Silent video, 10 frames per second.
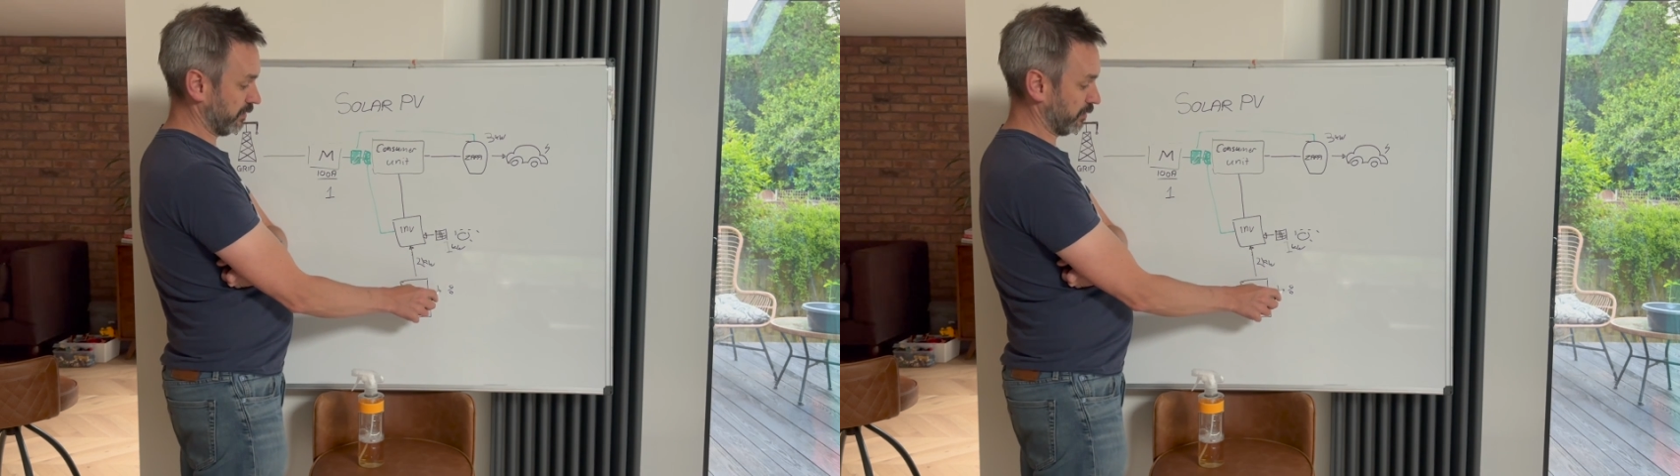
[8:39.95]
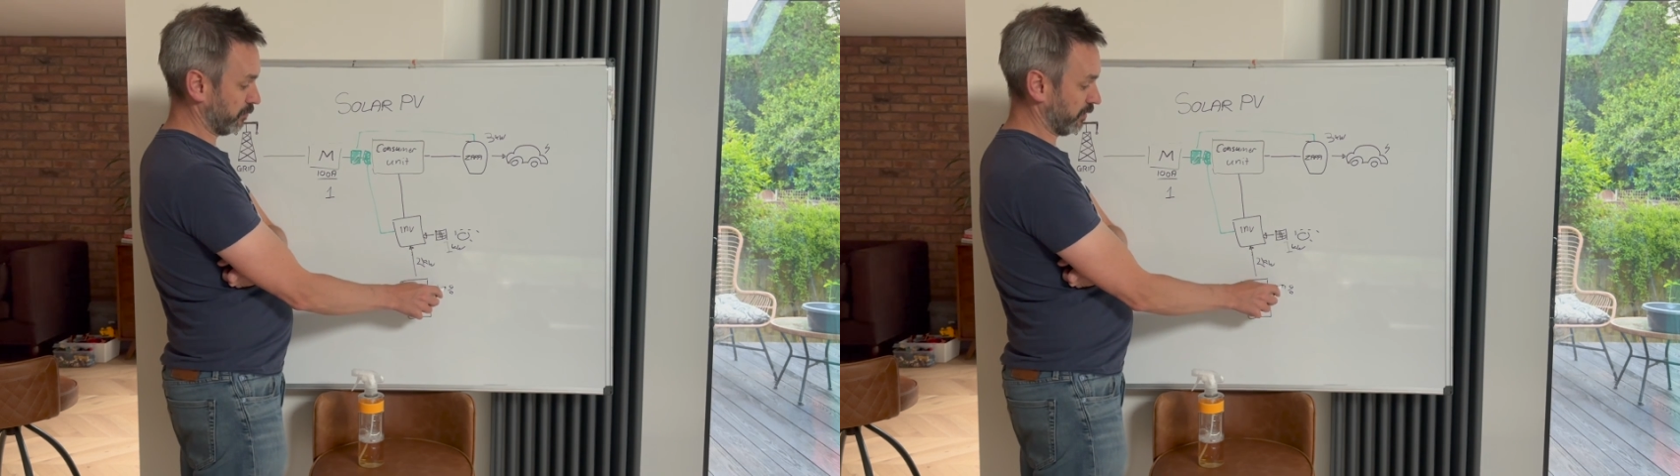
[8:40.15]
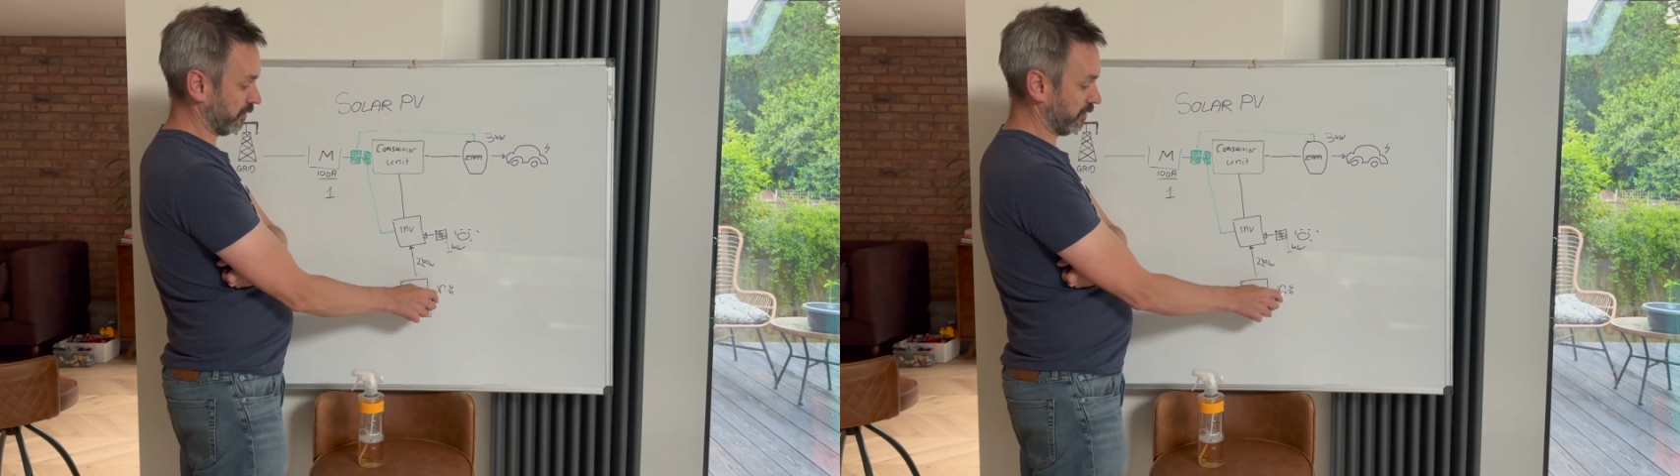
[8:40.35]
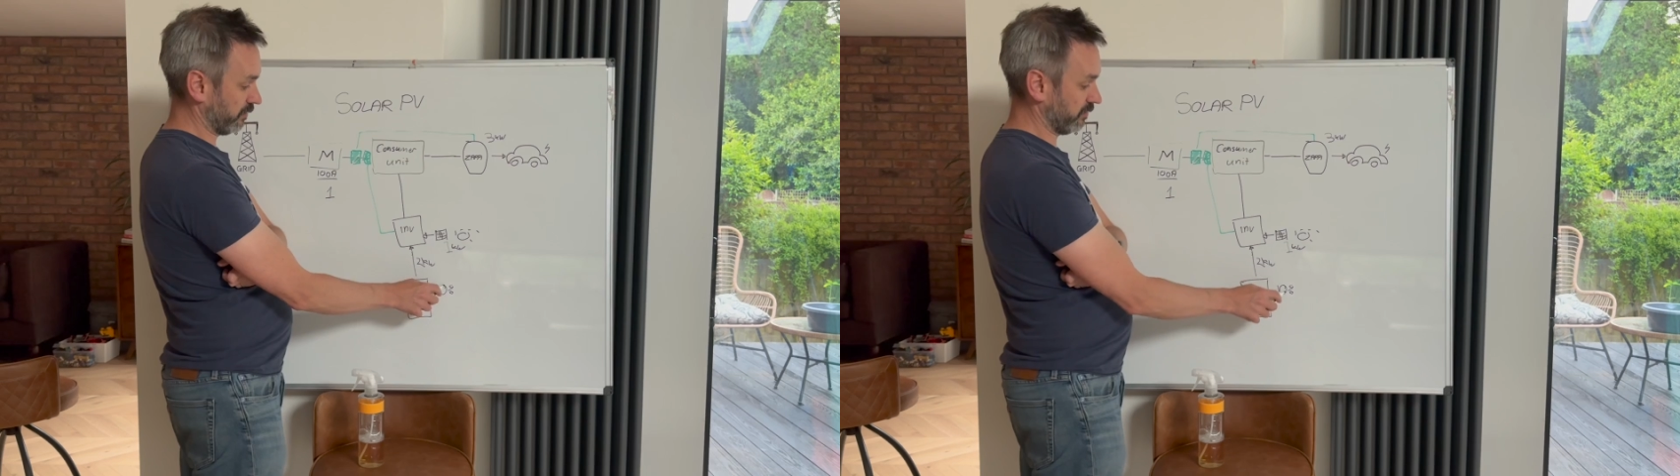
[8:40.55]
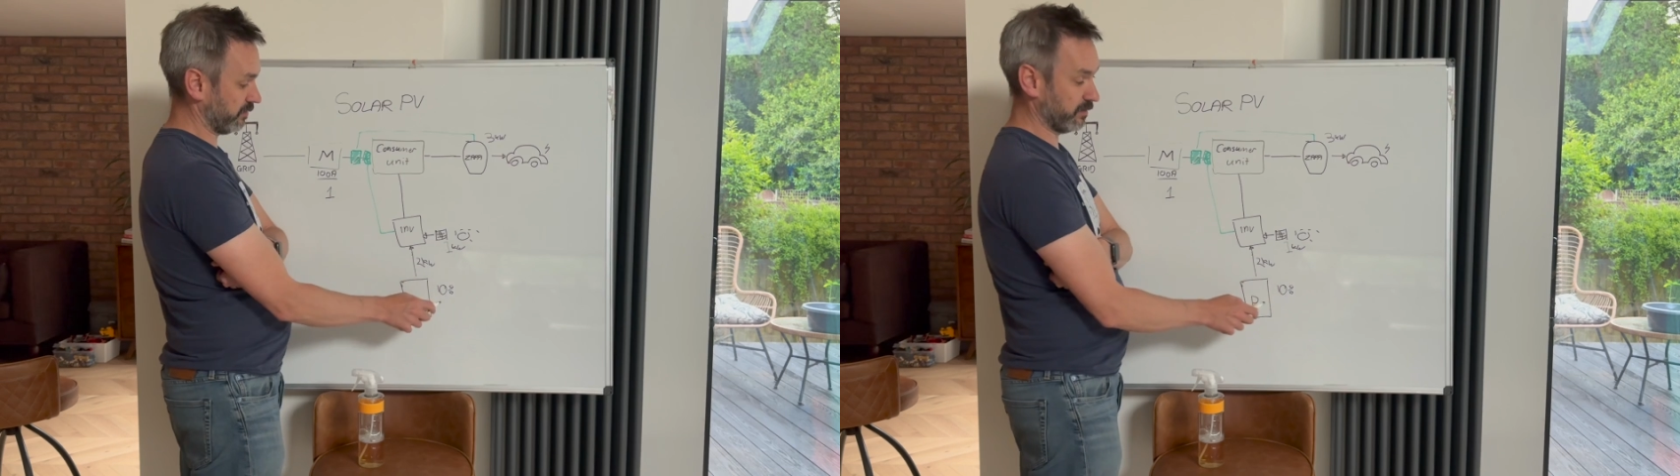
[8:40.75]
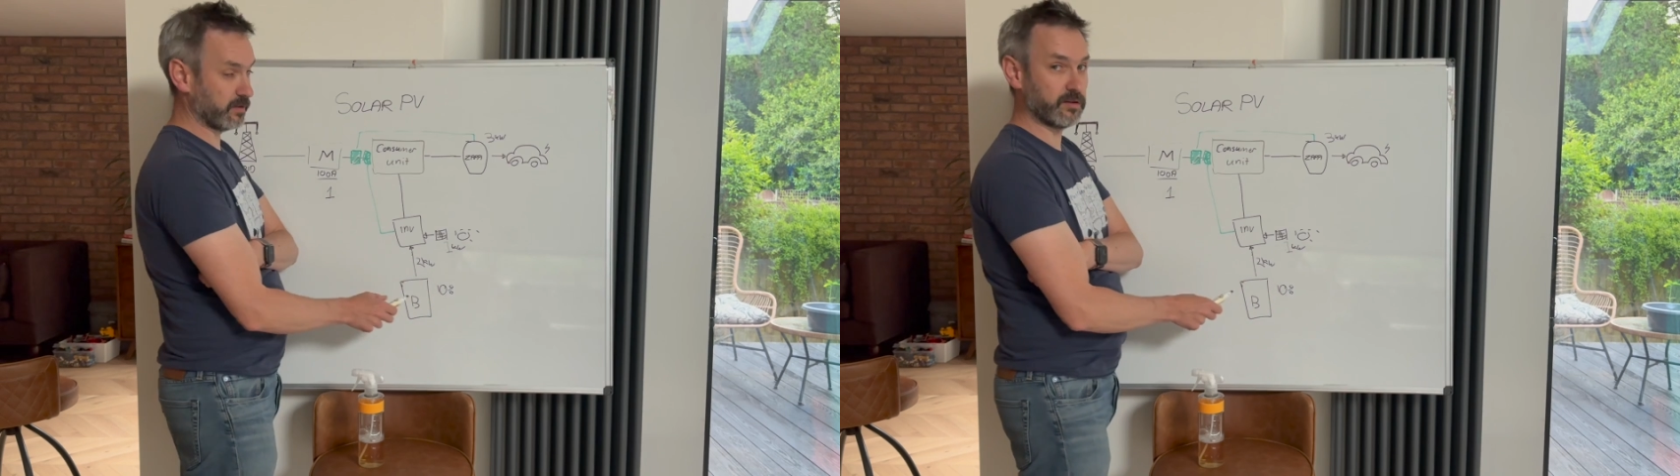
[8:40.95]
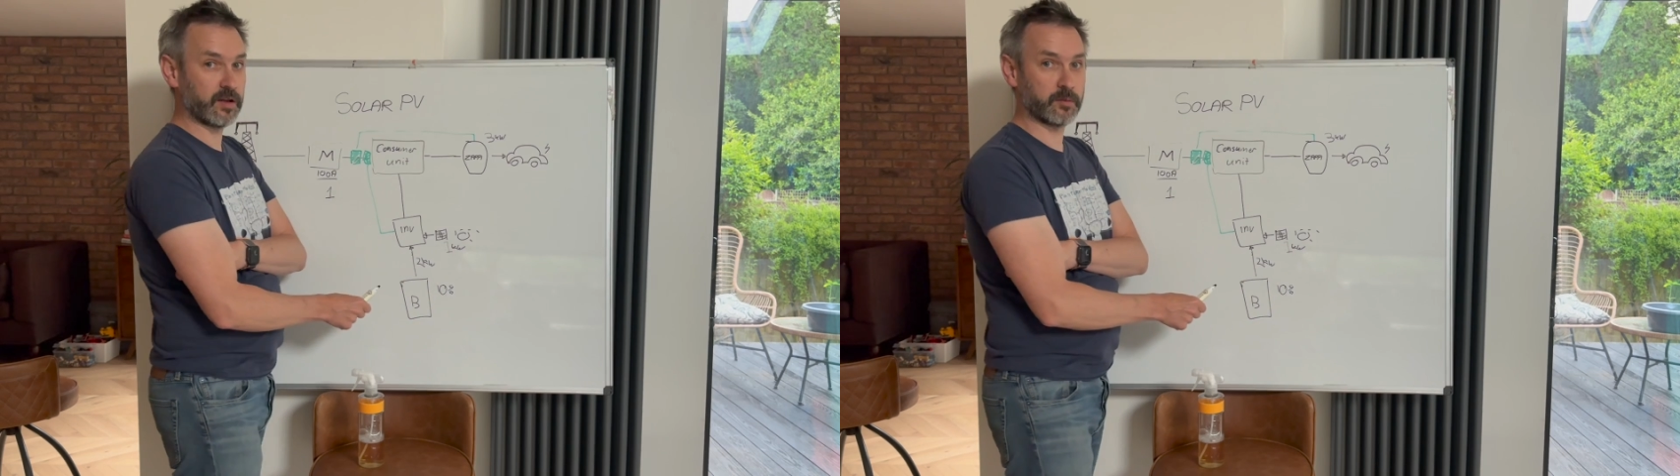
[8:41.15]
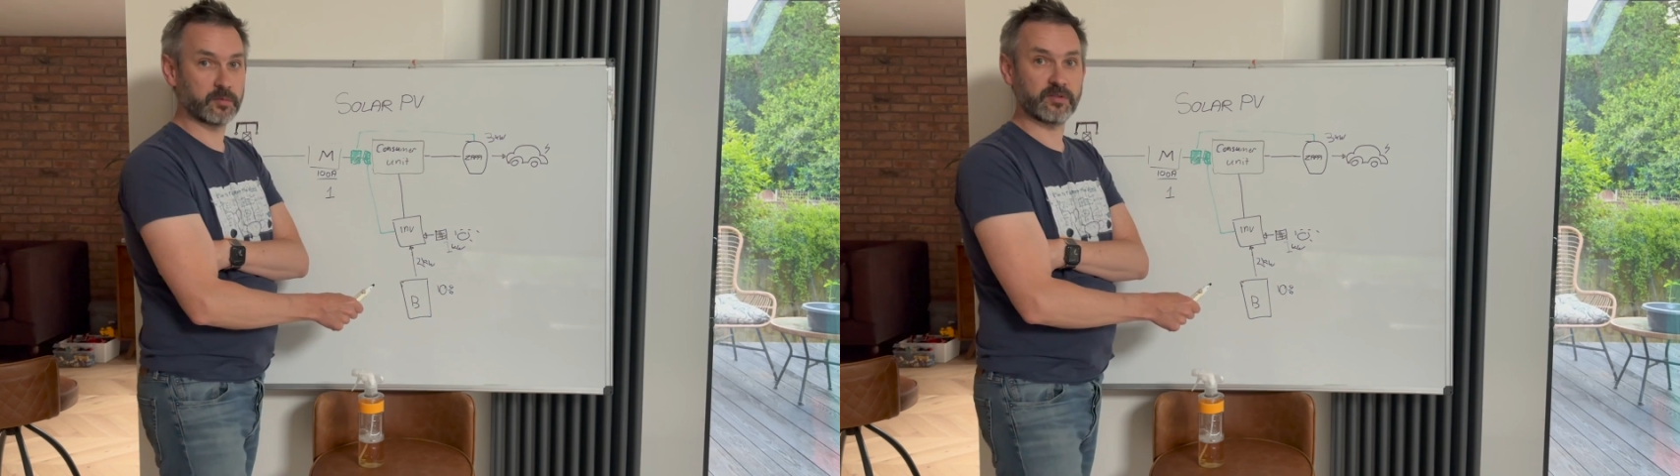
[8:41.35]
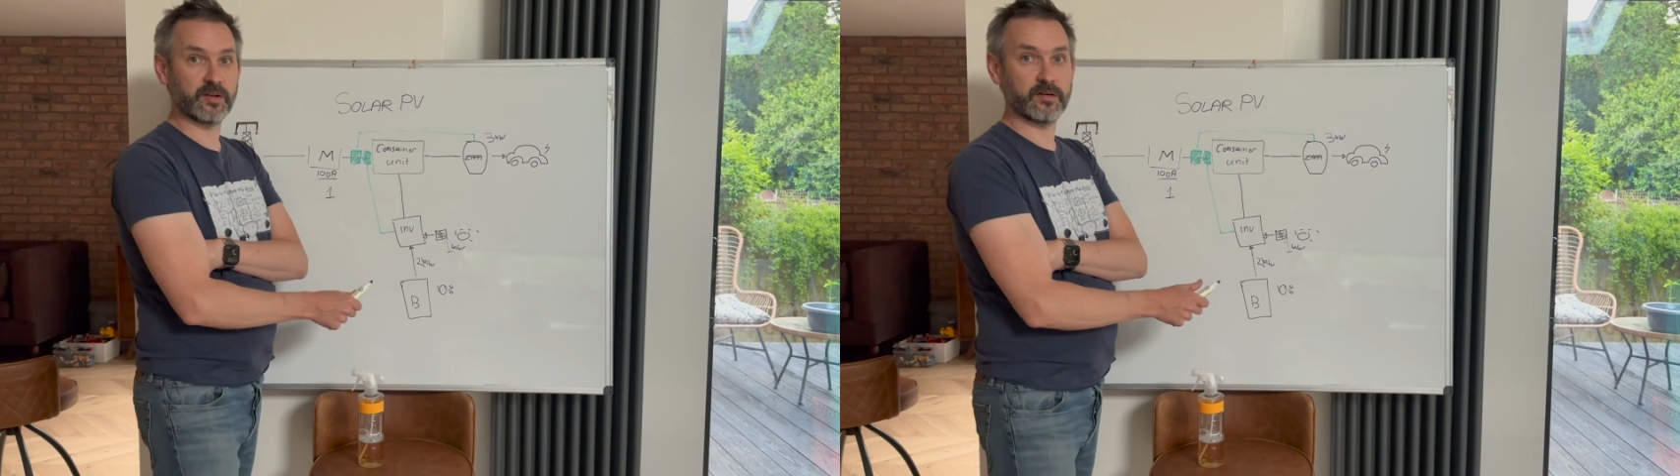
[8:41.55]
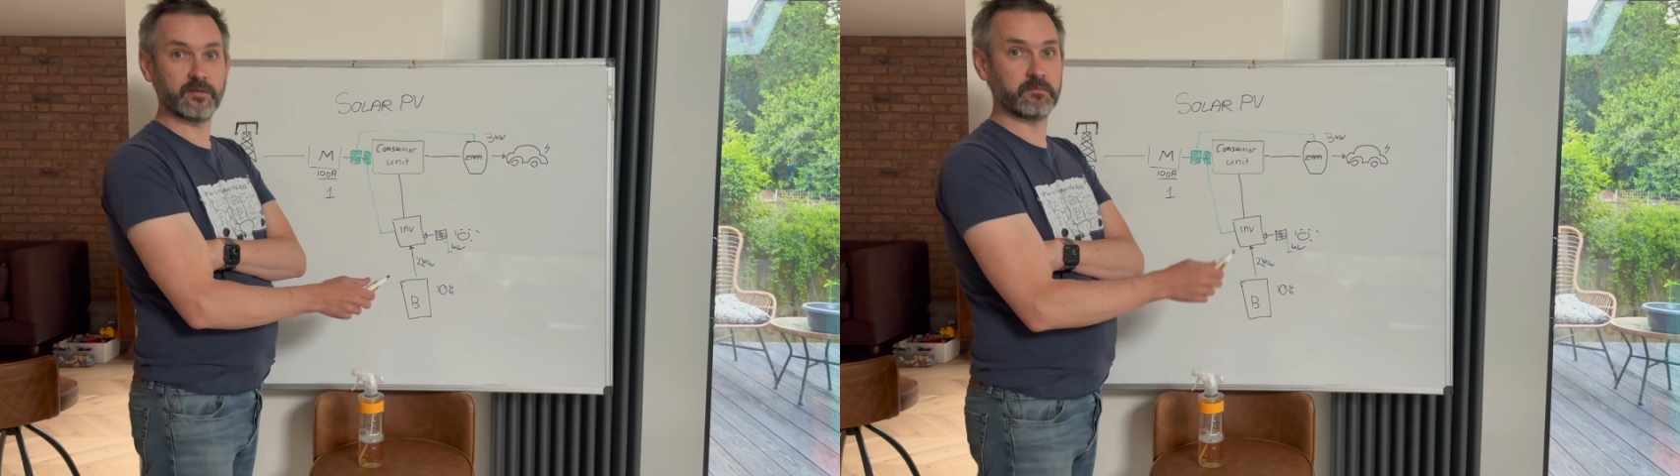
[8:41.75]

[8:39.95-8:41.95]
in my case 10%.